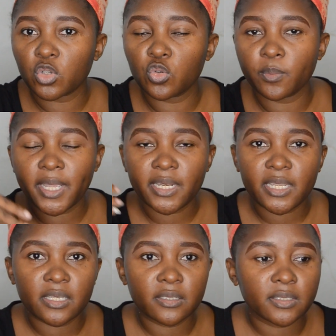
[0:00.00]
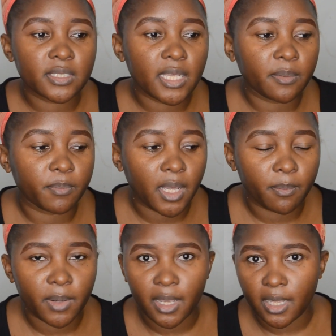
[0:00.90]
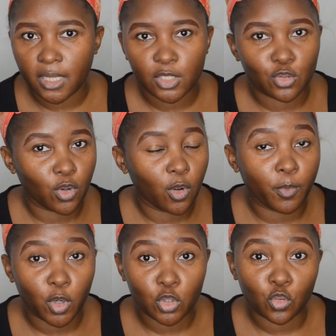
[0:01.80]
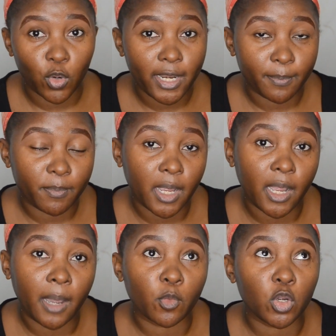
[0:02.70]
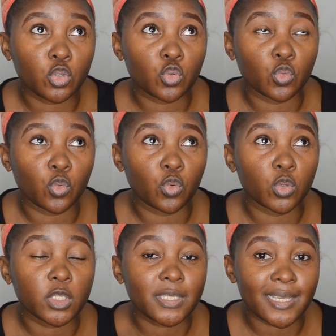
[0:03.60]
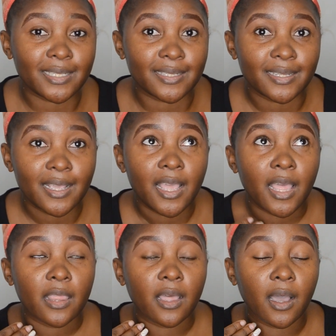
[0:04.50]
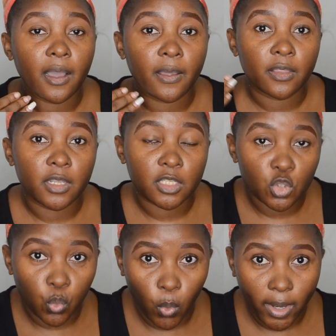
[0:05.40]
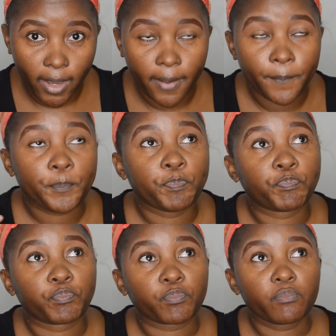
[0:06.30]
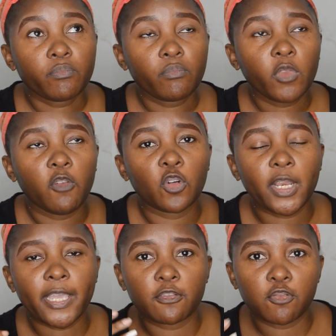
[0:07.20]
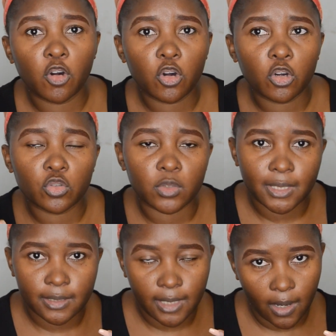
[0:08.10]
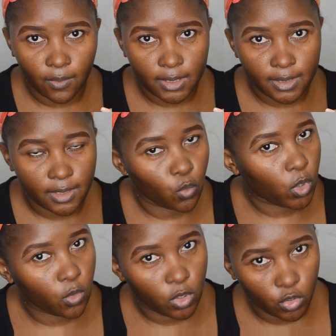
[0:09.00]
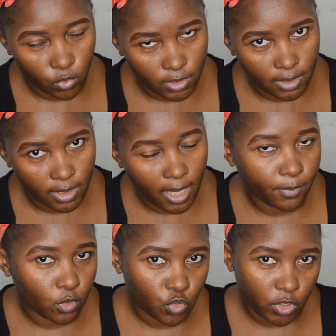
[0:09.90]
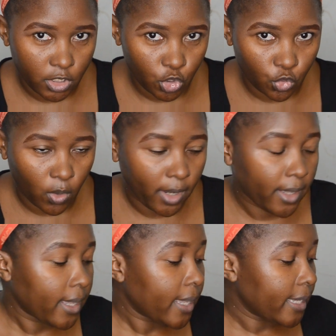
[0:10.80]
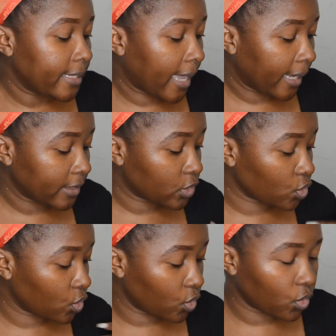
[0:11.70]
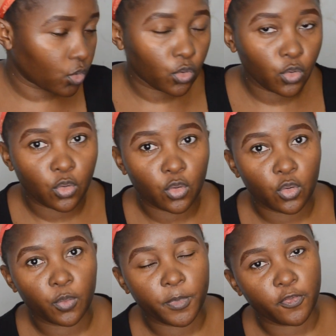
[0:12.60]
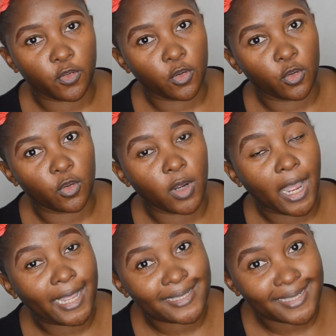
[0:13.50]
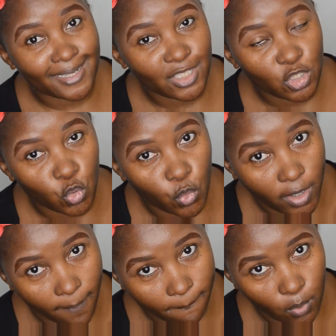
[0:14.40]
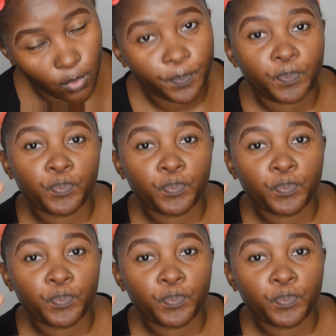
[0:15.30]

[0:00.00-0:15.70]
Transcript: do my nails and blah blah. So I'm going to test its wear for like 4 to 6 hours. We are going to see. I'm not really sure. Yeah, so before I start to ramble,